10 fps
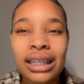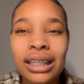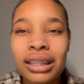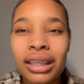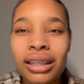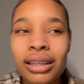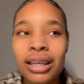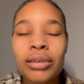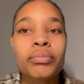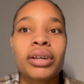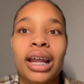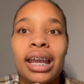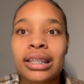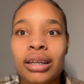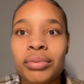anything, but I
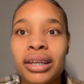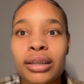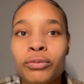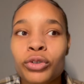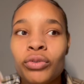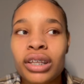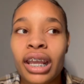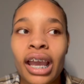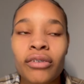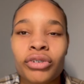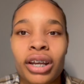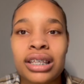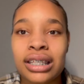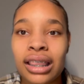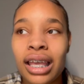ended up getting approved the day after I
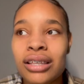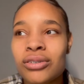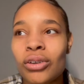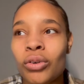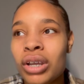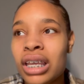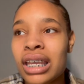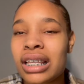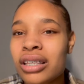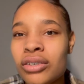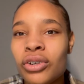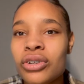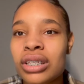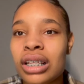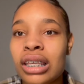said that. So it doesn't hurt
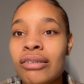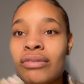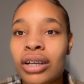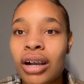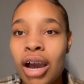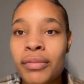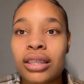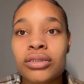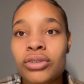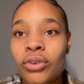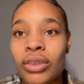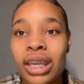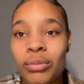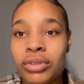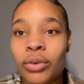to leave a comment so the
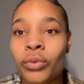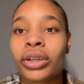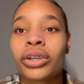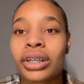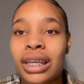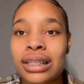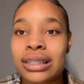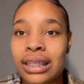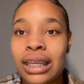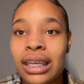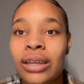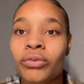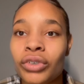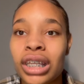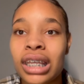Amazon worker can see it and
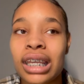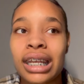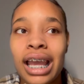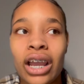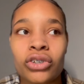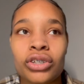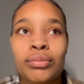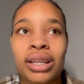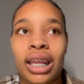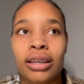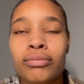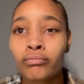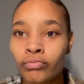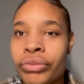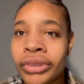read it and actually be like,
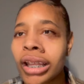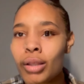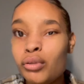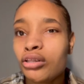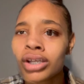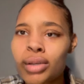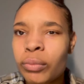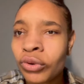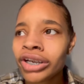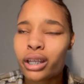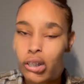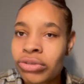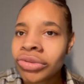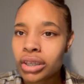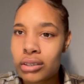hmm, let me look more
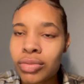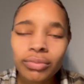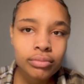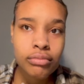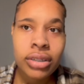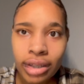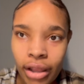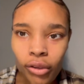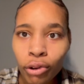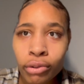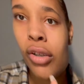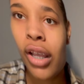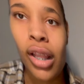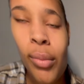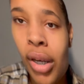into this seller.
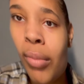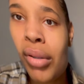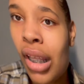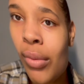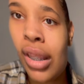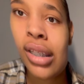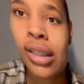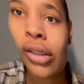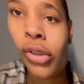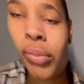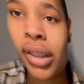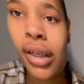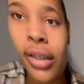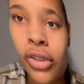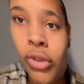And let me not play with the seller
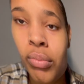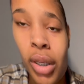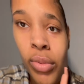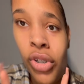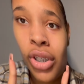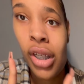because maybe she